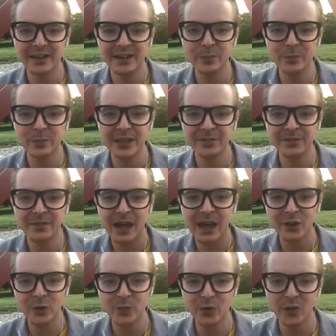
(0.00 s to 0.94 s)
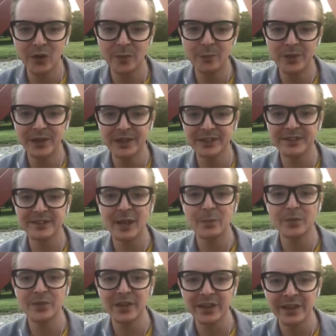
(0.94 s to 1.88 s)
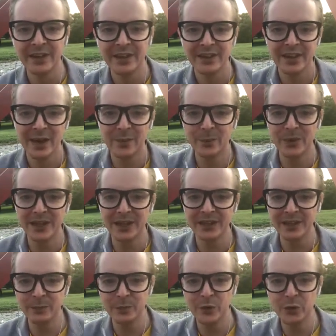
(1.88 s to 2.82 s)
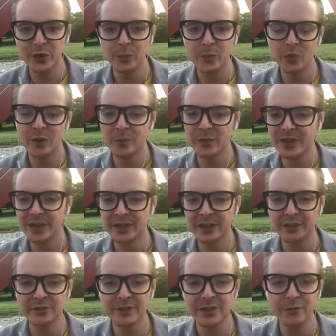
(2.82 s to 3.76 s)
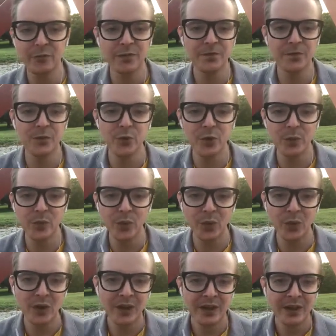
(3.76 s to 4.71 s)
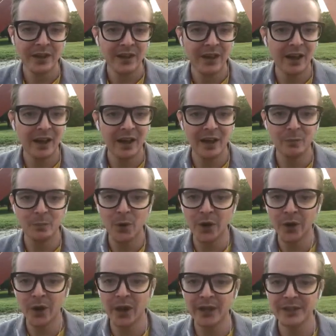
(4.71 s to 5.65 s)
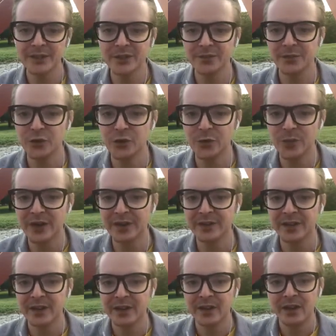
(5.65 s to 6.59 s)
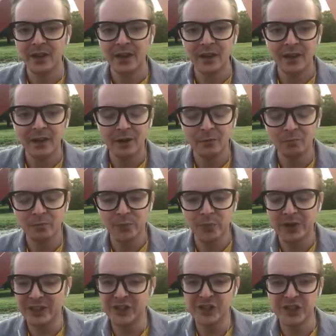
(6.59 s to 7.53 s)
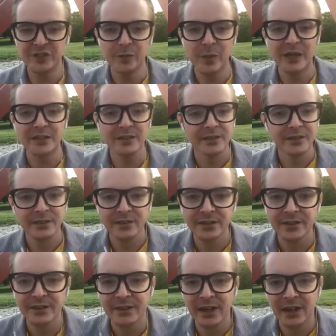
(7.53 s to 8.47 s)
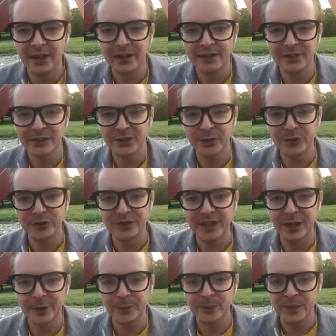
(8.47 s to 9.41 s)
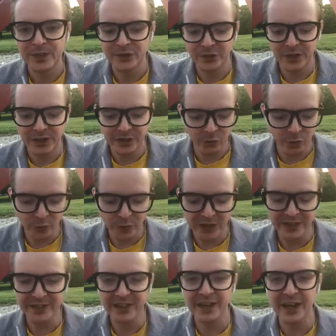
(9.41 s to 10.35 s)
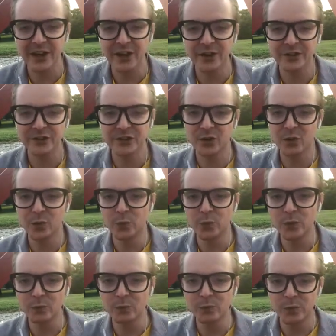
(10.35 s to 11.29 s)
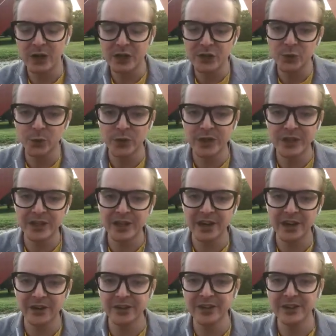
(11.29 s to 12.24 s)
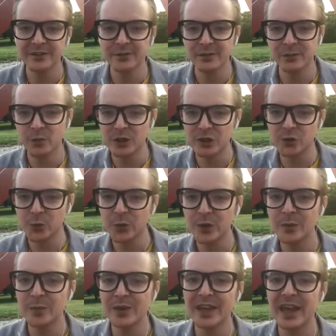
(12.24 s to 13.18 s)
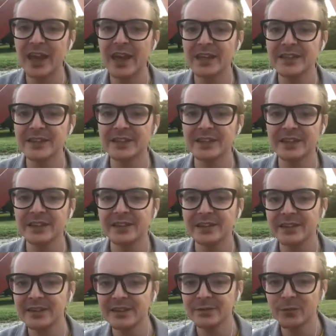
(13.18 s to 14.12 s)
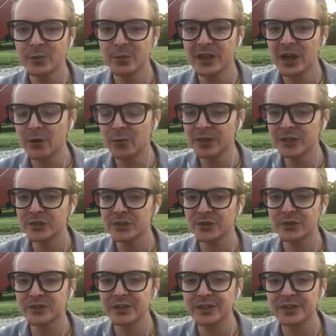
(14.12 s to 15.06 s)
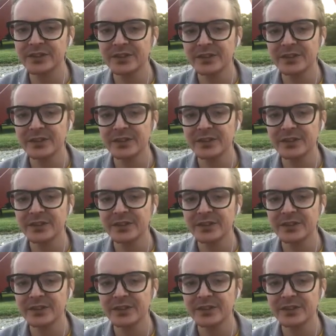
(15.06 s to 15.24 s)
being valuable and being something and being immutable and being irrefutable monoliths of human achievement, so to say. So they don't really care. So why should we care? Why should we be hasty with our resources?